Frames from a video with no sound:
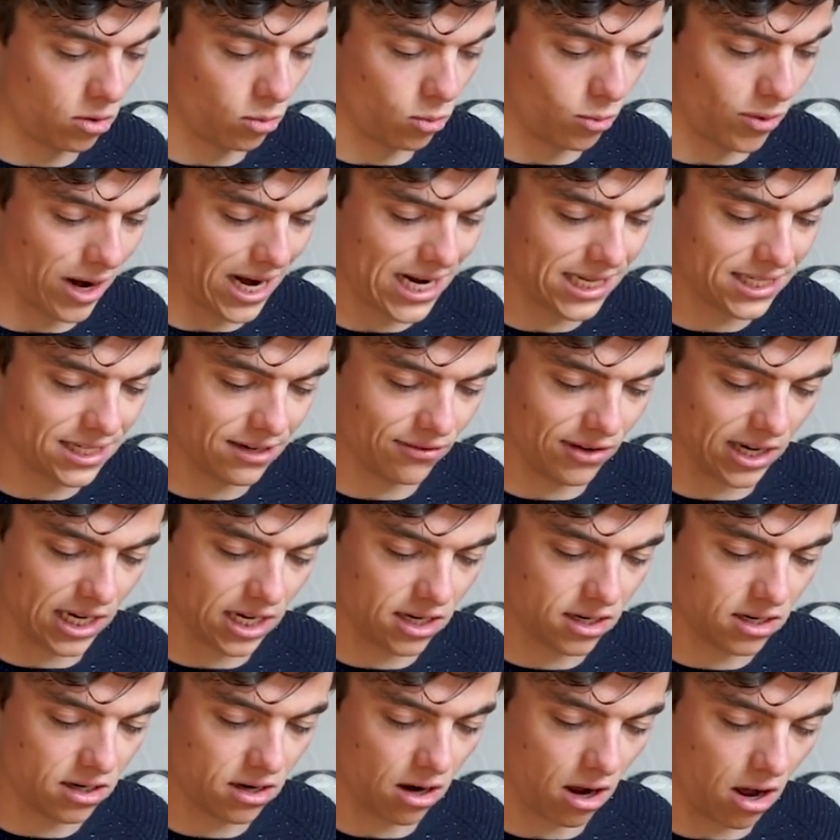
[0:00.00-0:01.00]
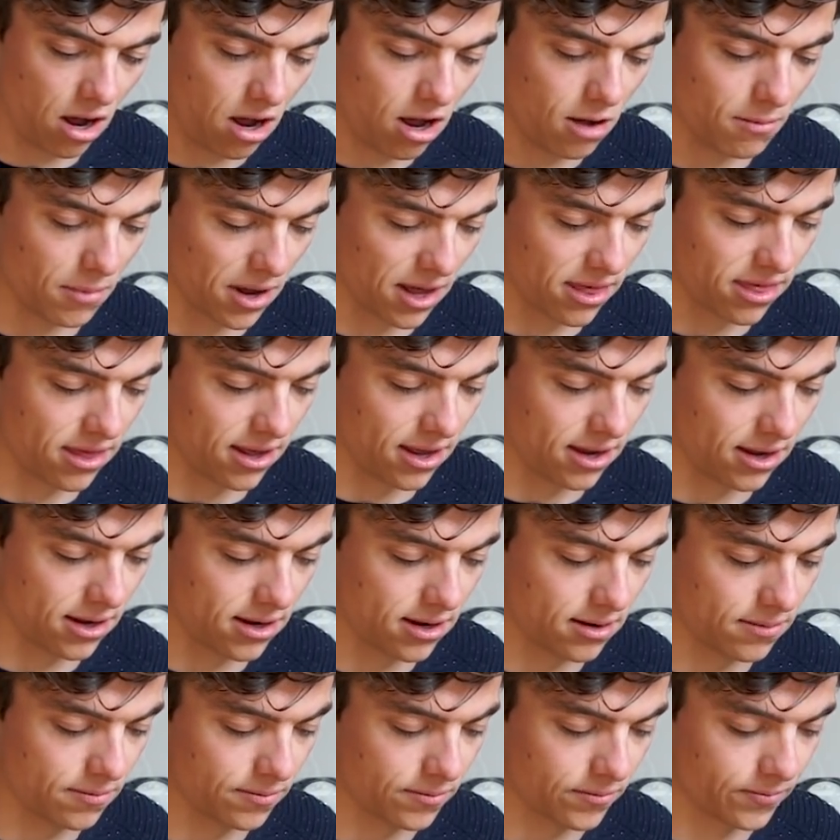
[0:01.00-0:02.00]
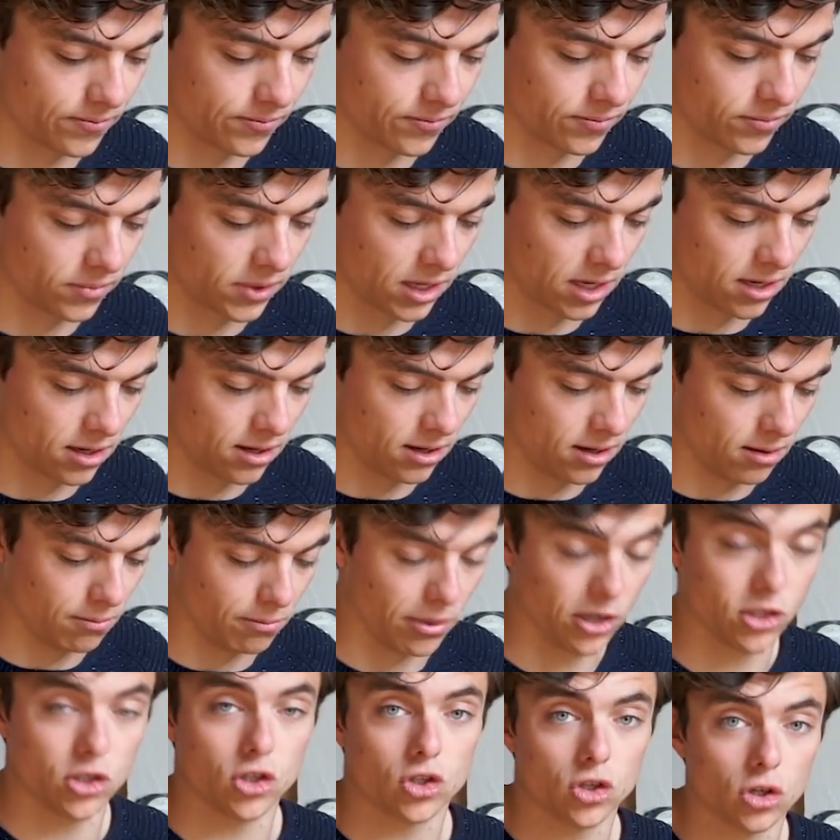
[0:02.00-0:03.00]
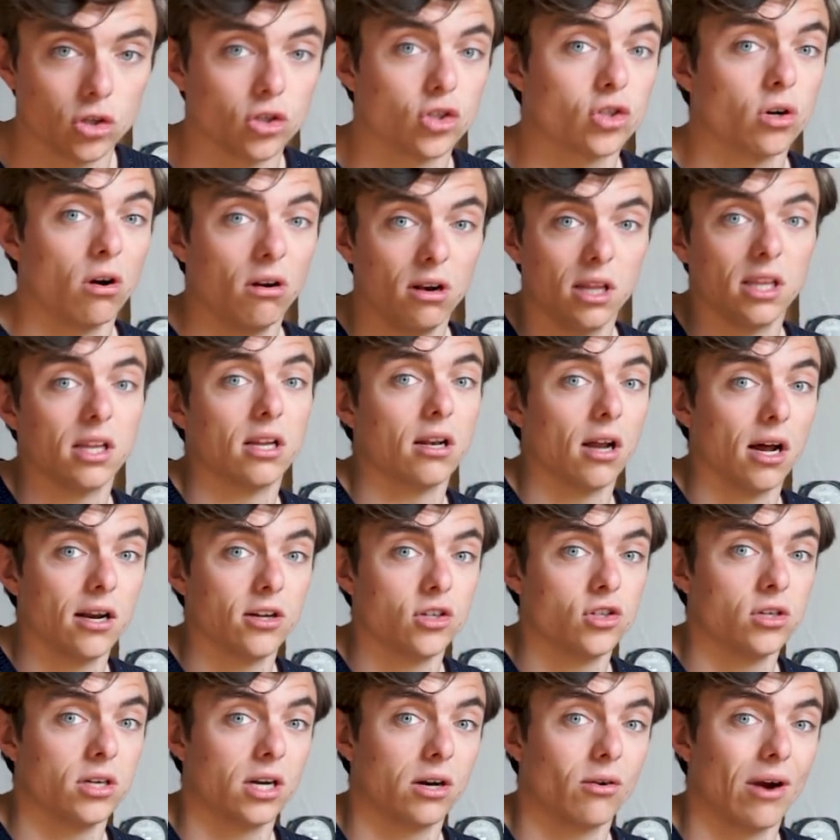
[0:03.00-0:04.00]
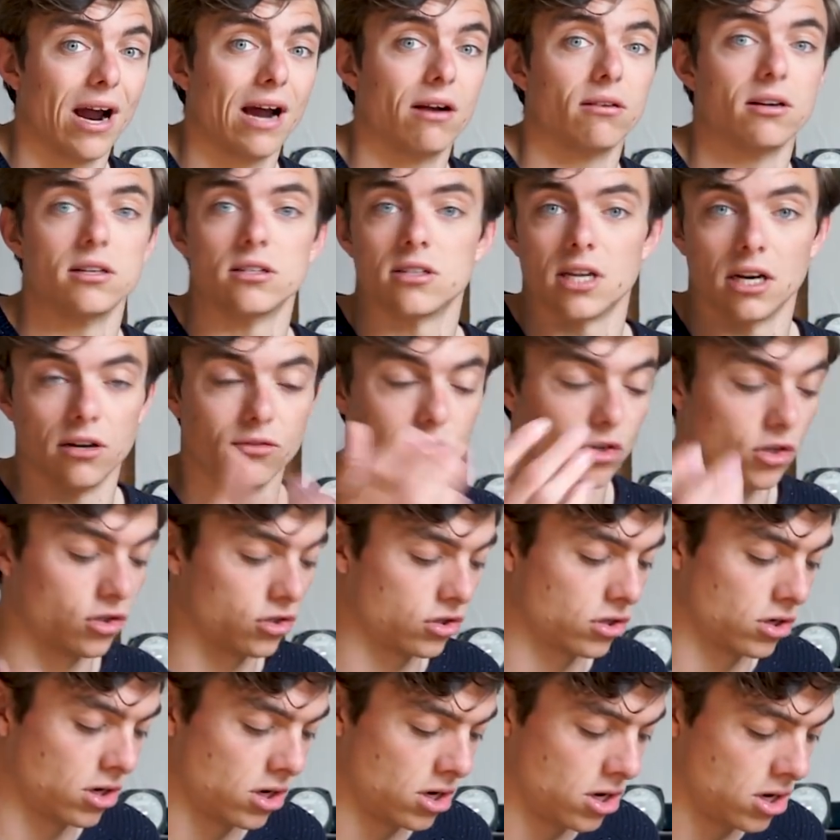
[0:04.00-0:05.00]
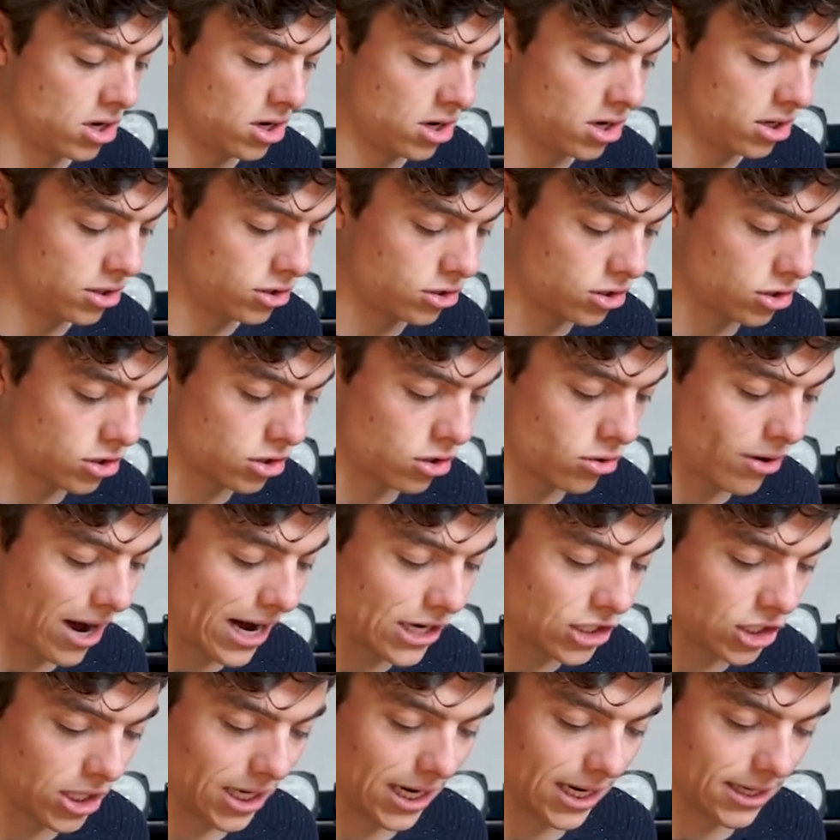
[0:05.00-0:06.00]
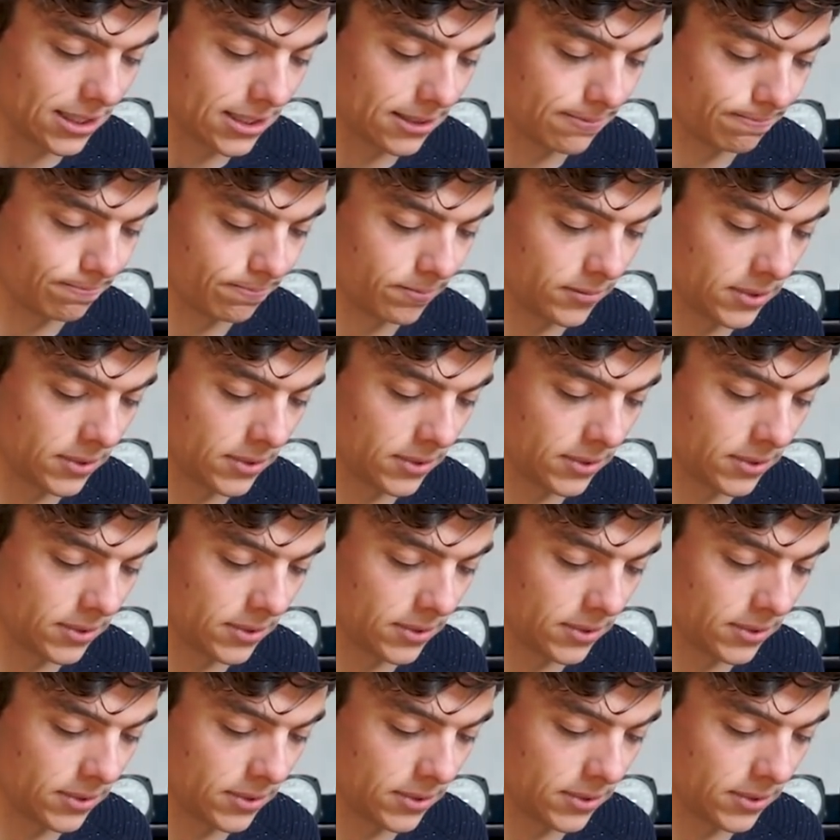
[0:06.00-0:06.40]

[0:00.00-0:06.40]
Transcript: relatively calm, I think, by just controlling the glider to the ground instead of just just crashing it.